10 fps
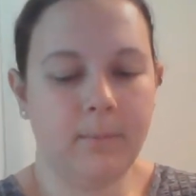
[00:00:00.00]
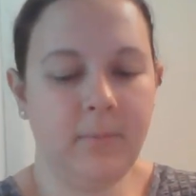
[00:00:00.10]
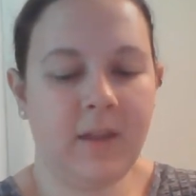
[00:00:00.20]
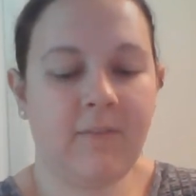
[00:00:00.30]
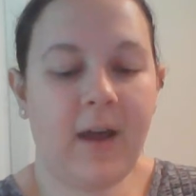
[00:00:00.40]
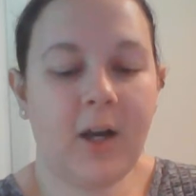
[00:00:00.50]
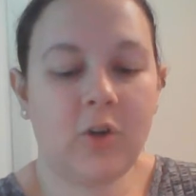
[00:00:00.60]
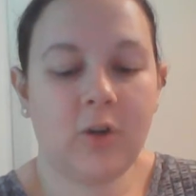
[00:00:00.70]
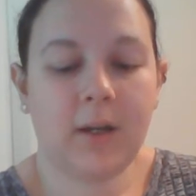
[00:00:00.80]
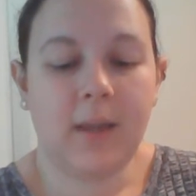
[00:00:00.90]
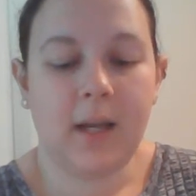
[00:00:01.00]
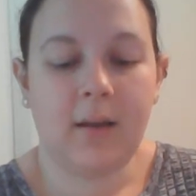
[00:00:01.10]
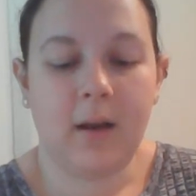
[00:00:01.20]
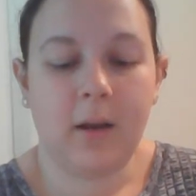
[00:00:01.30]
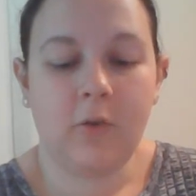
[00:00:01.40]
The fire truck
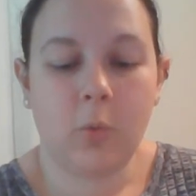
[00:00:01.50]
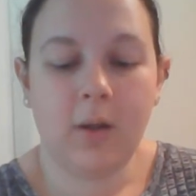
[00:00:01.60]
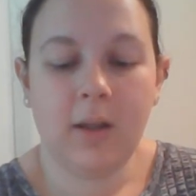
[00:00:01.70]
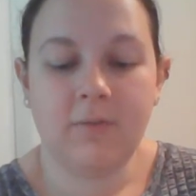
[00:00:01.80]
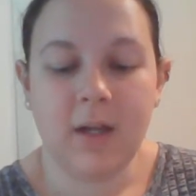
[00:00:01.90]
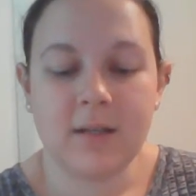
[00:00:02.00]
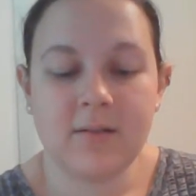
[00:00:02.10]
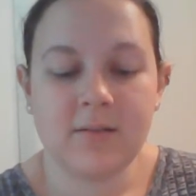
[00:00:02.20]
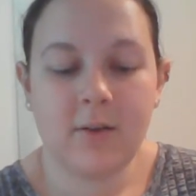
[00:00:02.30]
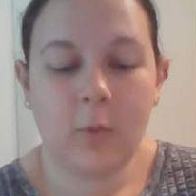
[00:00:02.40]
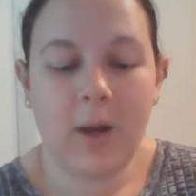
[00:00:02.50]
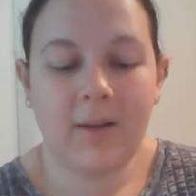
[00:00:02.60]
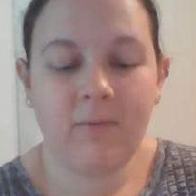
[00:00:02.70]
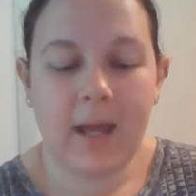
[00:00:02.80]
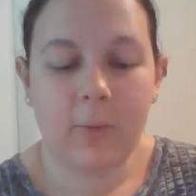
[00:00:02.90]
landed in a swirl of dust, the
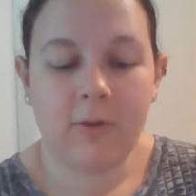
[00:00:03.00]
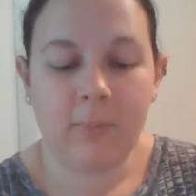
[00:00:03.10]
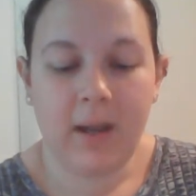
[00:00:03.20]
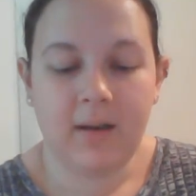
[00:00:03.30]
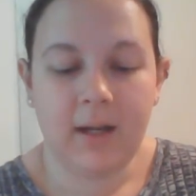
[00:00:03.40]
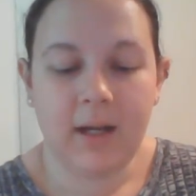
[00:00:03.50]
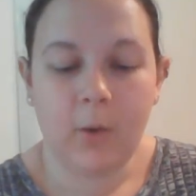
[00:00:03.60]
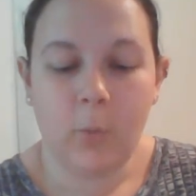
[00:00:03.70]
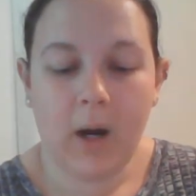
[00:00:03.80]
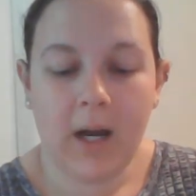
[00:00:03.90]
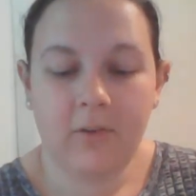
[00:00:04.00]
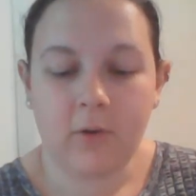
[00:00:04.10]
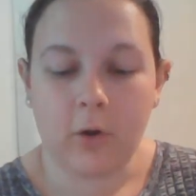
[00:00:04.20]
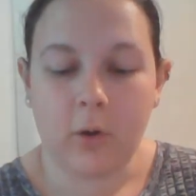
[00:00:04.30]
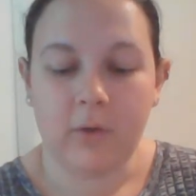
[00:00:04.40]
white flowers bending in a wide
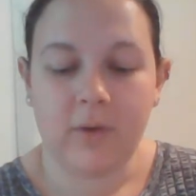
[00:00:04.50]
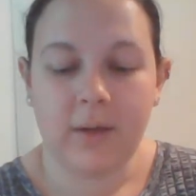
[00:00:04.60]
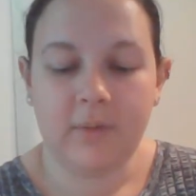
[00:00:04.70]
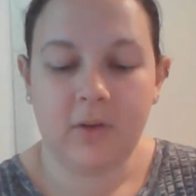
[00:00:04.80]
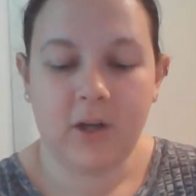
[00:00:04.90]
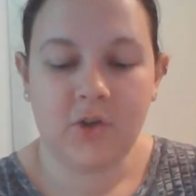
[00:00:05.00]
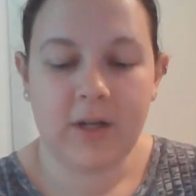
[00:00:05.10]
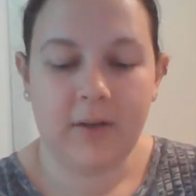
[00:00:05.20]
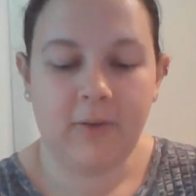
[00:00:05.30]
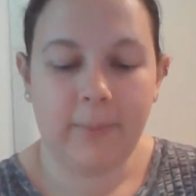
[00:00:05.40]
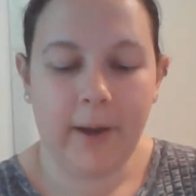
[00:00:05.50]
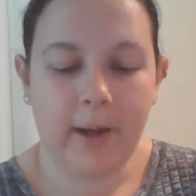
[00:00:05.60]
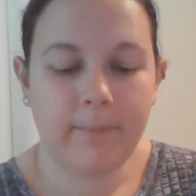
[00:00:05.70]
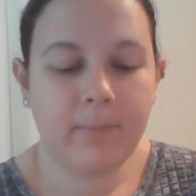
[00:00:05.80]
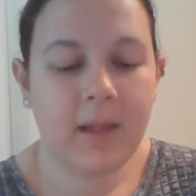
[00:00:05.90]
circle around the touchdown
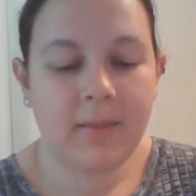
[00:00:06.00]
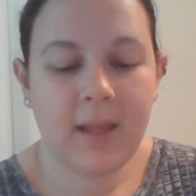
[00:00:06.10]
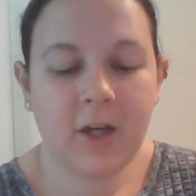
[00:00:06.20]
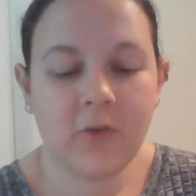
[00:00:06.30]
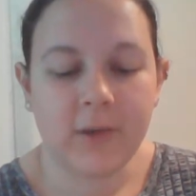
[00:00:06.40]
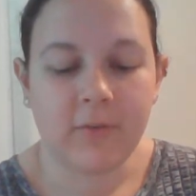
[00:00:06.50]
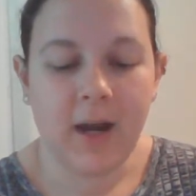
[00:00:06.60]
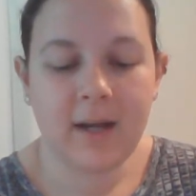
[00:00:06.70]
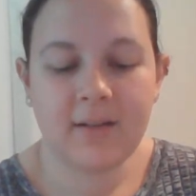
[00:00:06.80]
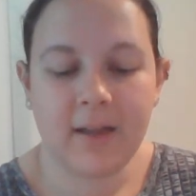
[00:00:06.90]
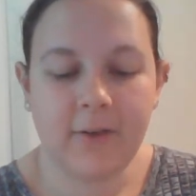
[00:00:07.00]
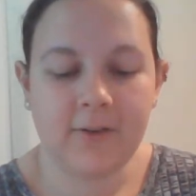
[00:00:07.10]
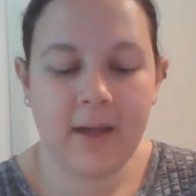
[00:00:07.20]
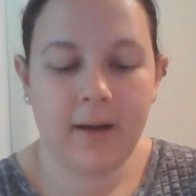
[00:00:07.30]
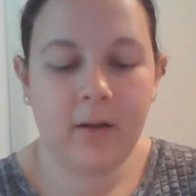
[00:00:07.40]
spot. Thanks for the ride, Tally
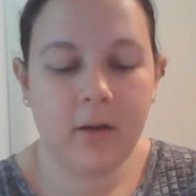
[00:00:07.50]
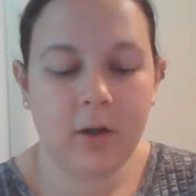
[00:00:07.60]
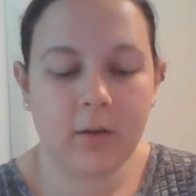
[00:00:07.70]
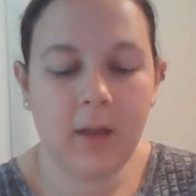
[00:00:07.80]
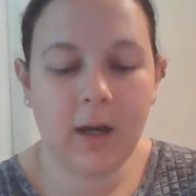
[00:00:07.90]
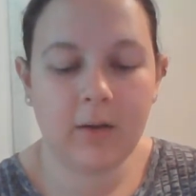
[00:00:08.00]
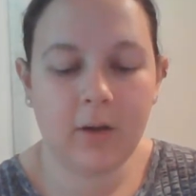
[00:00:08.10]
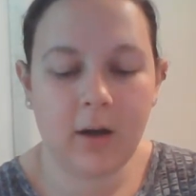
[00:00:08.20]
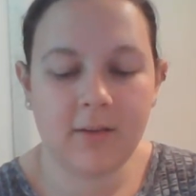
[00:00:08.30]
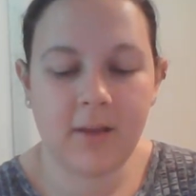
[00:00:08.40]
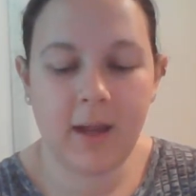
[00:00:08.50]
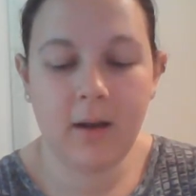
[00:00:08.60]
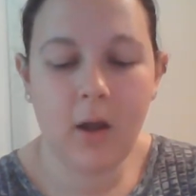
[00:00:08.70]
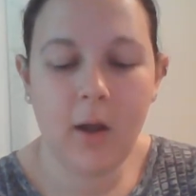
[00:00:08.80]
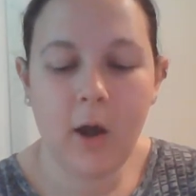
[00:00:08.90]
said. Good luck, Tonk said.
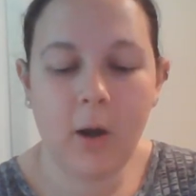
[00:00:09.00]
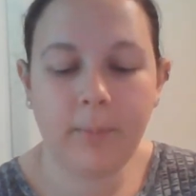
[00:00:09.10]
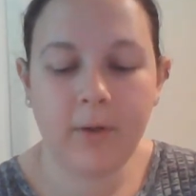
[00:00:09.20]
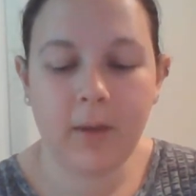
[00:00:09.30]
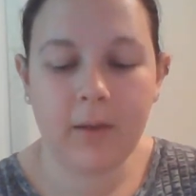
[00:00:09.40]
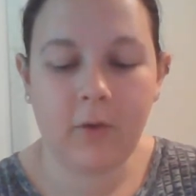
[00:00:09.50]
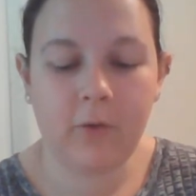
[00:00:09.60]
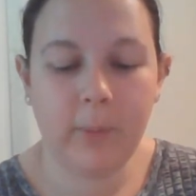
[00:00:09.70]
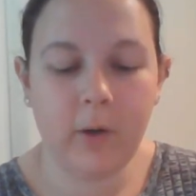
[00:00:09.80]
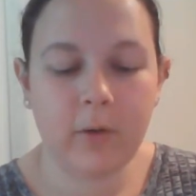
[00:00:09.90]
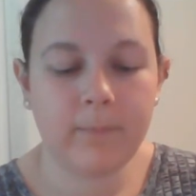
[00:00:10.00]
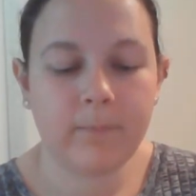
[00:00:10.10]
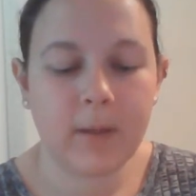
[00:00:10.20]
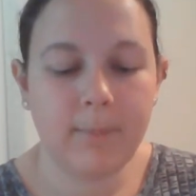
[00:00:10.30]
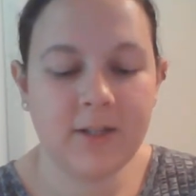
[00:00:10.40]
Hope you like the smoke.
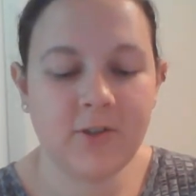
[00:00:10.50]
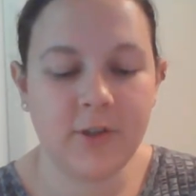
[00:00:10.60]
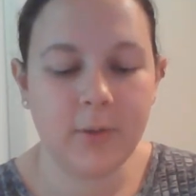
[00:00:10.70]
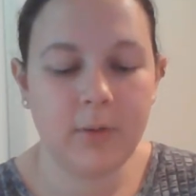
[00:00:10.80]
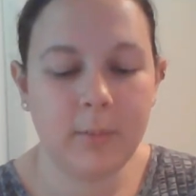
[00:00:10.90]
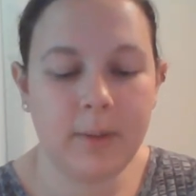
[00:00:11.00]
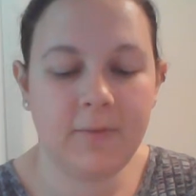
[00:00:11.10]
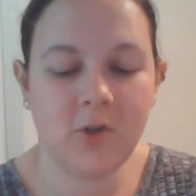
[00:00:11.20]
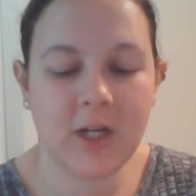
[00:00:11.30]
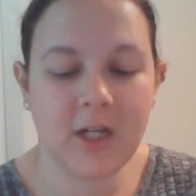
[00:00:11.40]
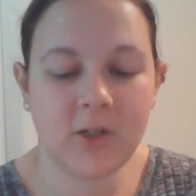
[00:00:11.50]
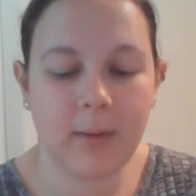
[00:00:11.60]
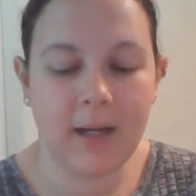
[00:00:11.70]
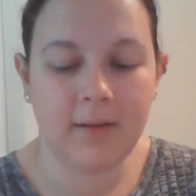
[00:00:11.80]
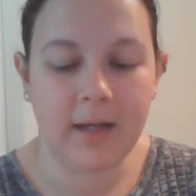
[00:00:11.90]
Me too. But if you change your
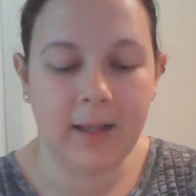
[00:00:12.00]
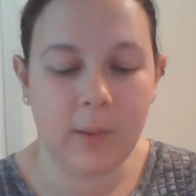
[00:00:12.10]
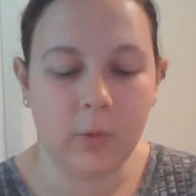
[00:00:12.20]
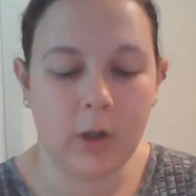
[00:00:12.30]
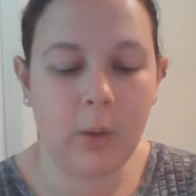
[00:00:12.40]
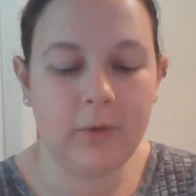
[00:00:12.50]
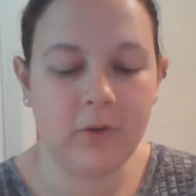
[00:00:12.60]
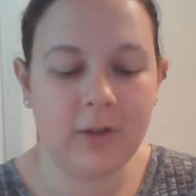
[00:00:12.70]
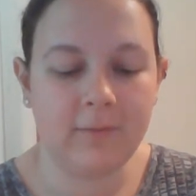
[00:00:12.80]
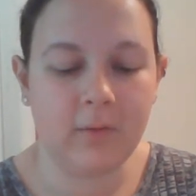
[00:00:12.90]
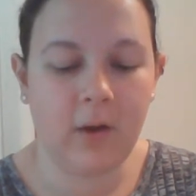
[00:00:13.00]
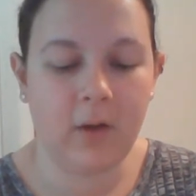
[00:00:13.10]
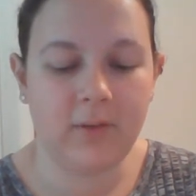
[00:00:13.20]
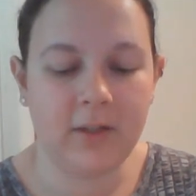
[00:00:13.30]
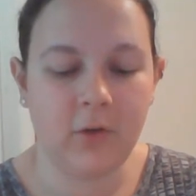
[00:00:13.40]
mind, Tally, we're always looking for
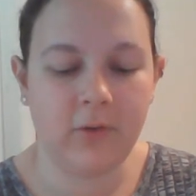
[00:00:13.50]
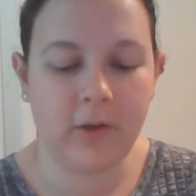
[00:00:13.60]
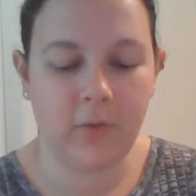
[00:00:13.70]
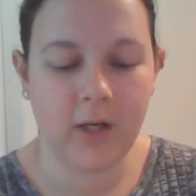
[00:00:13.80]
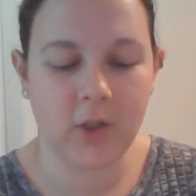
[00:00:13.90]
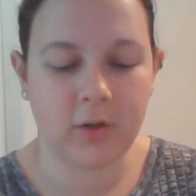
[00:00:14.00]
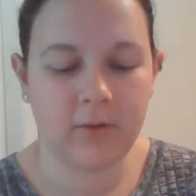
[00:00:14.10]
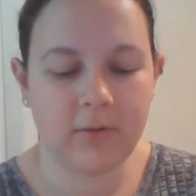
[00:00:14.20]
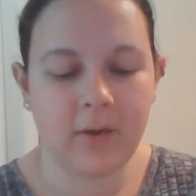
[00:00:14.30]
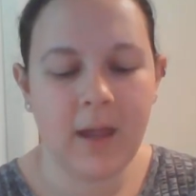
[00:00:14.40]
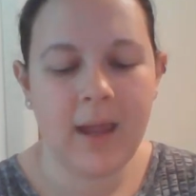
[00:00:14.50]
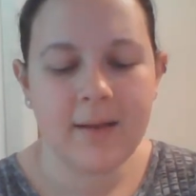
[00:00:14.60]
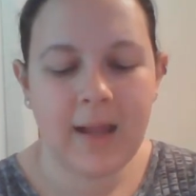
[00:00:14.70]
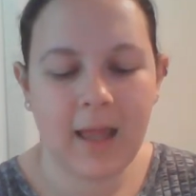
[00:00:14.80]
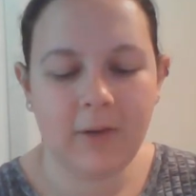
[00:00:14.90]
volunteers in the Rangers.
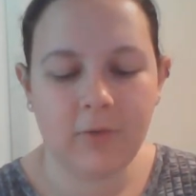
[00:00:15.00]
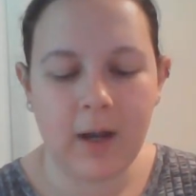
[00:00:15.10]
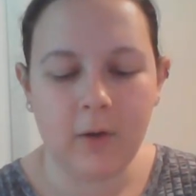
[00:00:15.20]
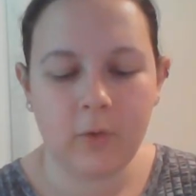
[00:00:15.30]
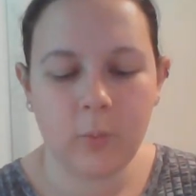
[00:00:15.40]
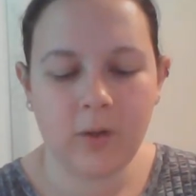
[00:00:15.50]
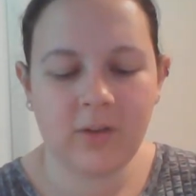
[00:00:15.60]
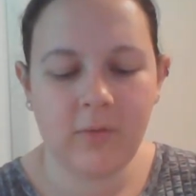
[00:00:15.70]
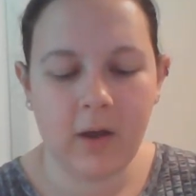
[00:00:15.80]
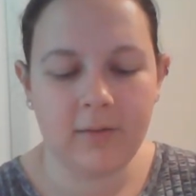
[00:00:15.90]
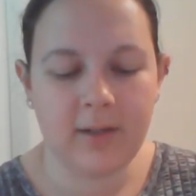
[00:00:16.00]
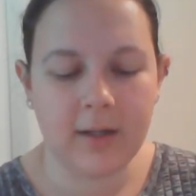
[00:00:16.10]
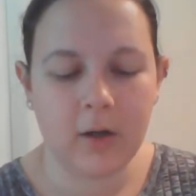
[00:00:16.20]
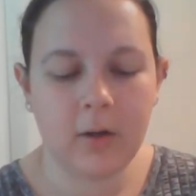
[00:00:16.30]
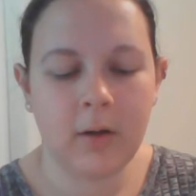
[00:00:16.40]
Tally frowned. What's a
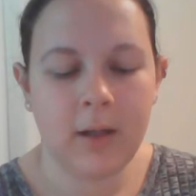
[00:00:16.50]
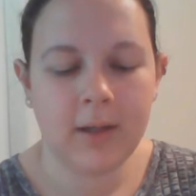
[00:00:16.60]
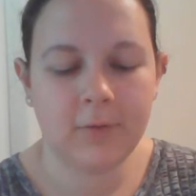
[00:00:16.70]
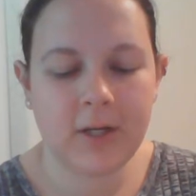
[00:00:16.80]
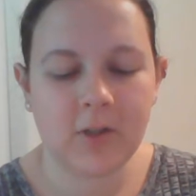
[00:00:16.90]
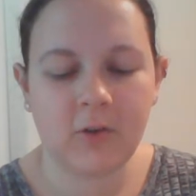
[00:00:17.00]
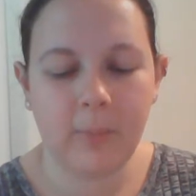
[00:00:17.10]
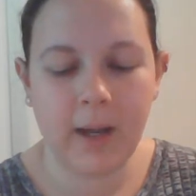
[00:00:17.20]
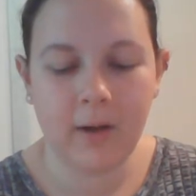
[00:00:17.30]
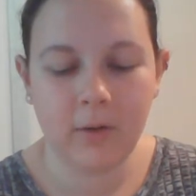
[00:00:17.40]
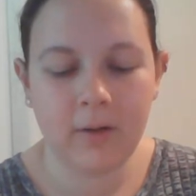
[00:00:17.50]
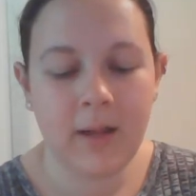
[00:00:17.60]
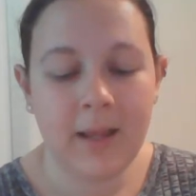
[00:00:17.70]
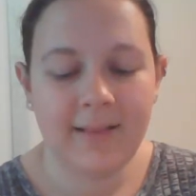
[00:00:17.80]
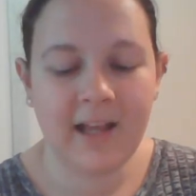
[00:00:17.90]
volunteer? The Ranger smiled.
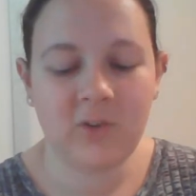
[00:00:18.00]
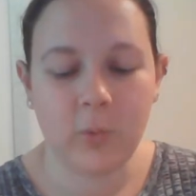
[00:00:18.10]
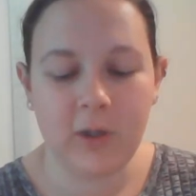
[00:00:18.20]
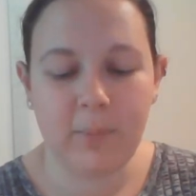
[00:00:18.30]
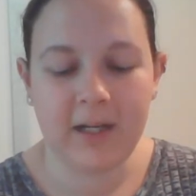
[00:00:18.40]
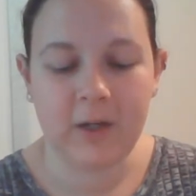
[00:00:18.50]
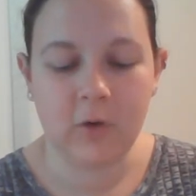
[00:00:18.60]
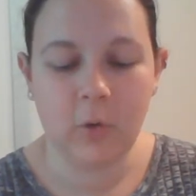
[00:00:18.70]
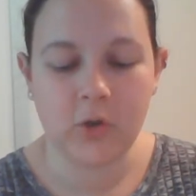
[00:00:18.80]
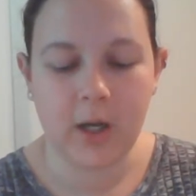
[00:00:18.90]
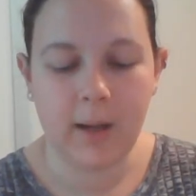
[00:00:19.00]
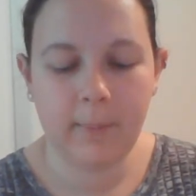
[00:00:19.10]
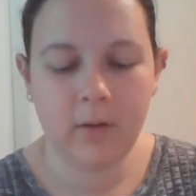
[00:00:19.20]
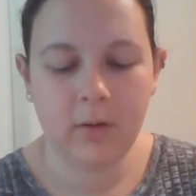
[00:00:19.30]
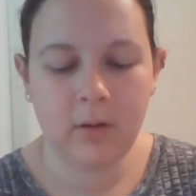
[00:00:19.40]
That's when you pick your own job.
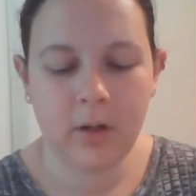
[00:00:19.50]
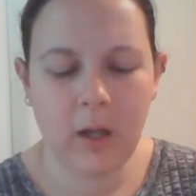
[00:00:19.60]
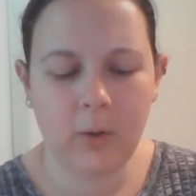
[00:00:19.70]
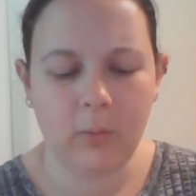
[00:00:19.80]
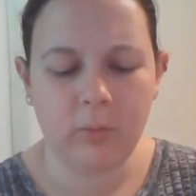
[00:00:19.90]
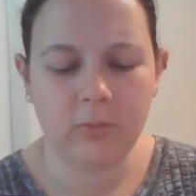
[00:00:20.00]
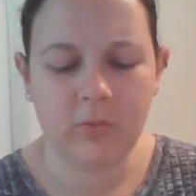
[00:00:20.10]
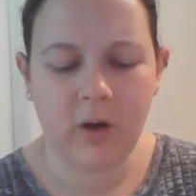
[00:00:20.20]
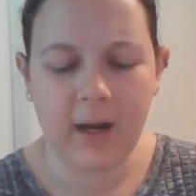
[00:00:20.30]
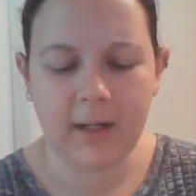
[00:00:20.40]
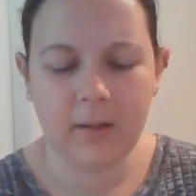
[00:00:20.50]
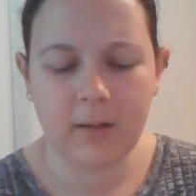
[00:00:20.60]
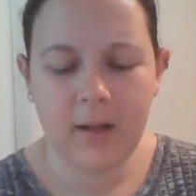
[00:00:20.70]
Oh, right.